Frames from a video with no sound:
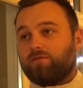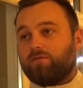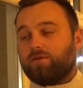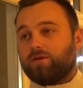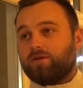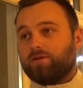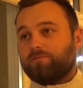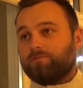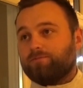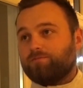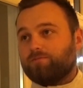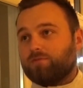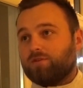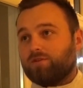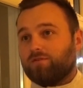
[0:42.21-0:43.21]

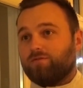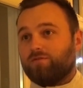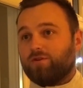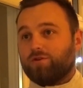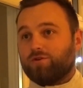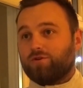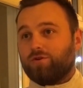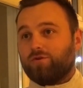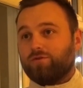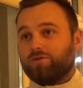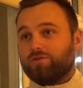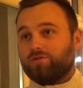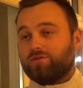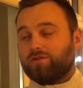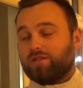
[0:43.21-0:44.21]
The first goal,
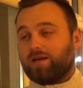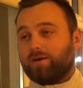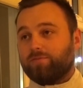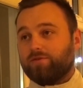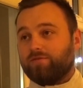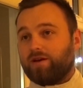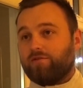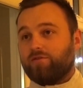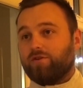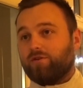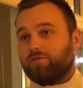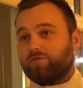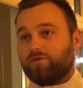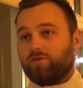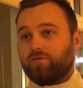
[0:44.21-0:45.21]
it's just a lapse of error,
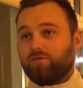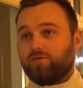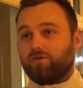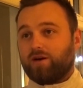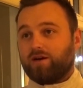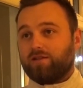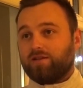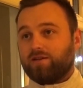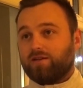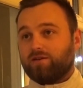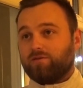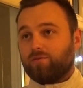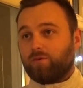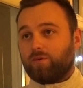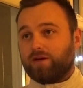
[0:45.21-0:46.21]
not doing the right thing,
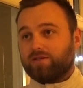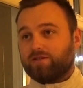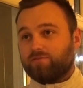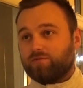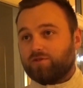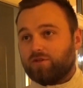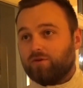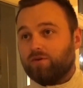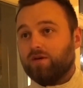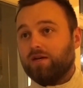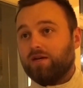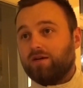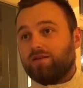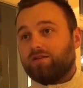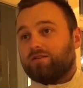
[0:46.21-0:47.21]
what we ask them to do.
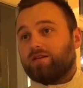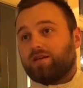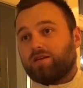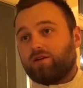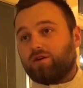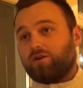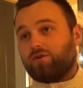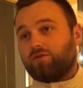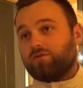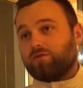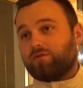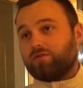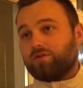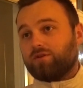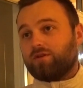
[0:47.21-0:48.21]
The second goal,
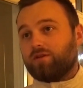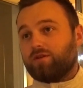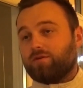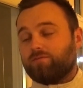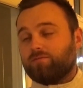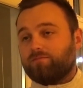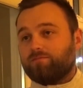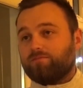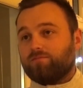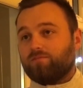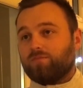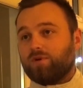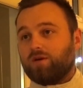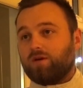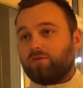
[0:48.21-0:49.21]
you know,
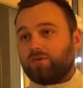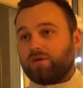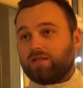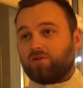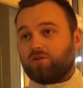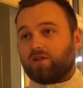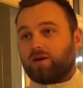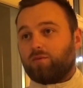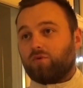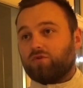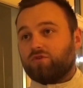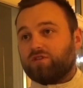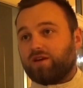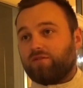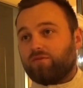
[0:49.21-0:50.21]
we didn't look like we were
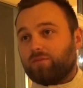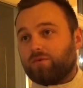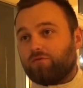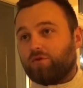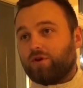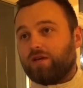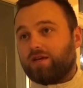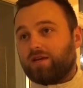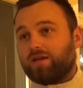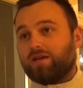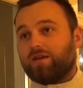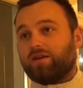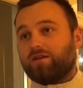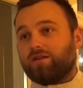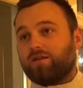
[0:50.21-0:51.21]
set from the free
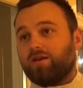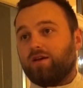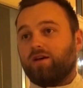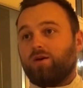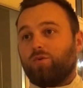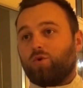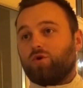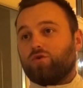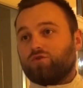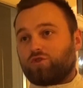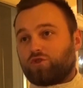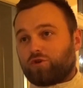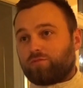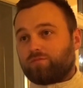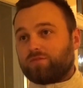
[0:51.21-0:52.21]
kick, and Walls
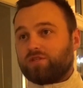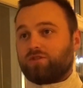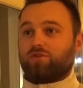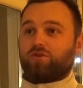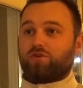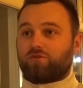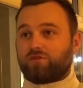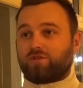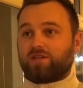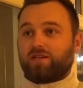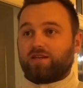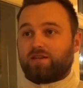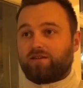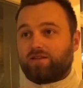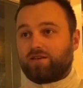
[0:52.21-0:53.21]
jumped, he's just gone
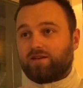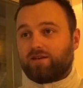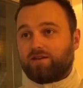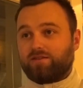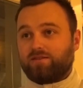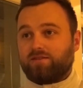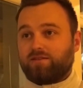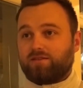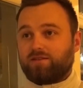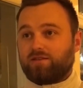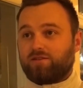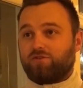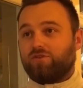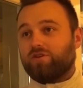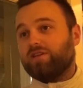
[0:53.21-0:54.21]
underneath it, and
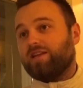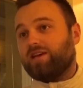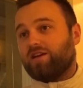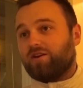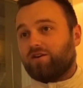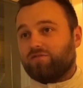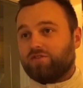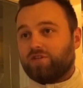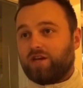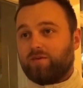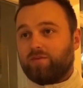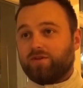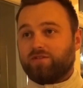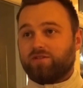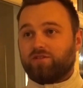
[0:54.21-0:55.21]
it's took a nick off
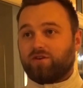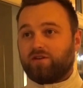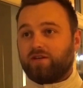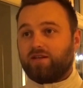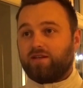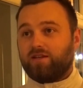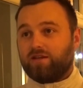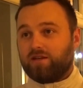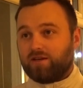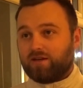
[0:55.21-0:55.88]
James, it's gone in.